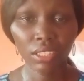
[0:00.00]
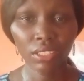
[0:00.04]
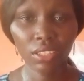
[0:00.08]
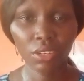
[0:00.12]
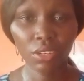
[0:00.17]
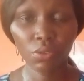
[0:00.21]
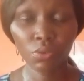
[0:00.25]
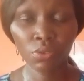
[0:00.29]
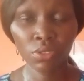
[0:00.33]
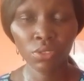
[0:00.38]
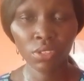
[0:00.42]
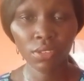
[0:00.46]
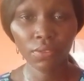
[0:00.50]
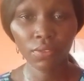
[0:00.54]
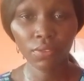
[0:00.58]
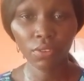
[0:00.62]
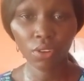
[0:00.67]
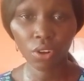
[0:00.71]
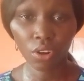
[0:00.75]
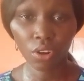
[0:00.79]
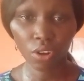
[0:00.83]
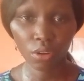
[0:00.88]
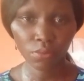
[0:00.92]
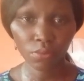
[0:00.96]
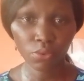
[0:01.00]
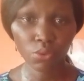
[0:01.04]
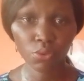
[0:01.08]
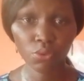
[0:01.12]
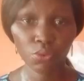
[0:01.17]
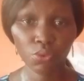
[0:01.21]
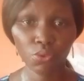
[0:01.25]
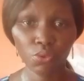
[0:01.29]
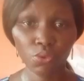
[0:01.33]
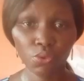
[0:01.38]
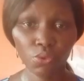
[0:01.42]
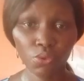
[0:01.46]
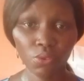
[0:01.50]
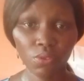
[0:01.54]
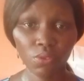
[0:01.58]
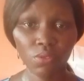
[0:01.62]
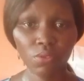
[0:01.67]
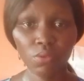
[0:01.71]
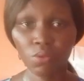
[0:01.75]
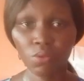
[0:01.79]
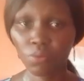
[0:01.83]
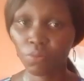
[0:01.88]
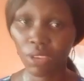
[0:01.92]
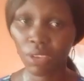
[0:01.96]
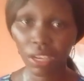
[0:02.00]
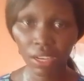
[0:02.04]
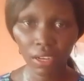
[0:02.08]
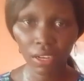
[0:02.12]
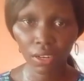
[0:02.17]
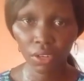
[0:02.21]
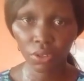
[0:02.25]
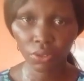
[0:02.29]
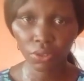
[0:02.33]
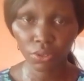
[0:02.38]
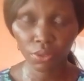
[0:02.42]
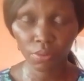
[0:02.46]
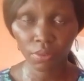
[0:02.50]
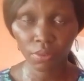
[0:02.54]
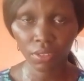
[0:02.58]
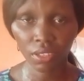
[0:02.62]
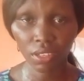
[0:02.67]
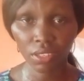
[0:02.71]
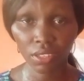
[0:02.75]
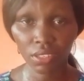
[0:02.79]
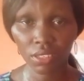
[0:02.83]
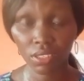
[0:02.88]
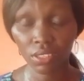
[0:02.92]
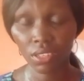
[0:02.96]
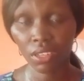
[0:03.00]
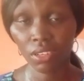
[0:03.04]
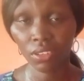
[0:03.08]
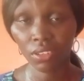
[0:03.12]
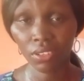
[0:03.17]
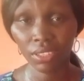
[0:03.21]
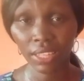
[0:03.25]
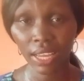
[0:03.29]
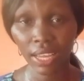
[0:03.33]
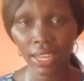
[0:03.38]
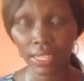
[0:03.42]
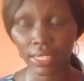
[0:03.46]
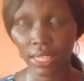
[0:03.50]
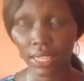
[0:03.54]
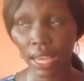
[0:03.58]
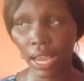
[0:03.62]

They won't even come to you to make clothes, because they know that,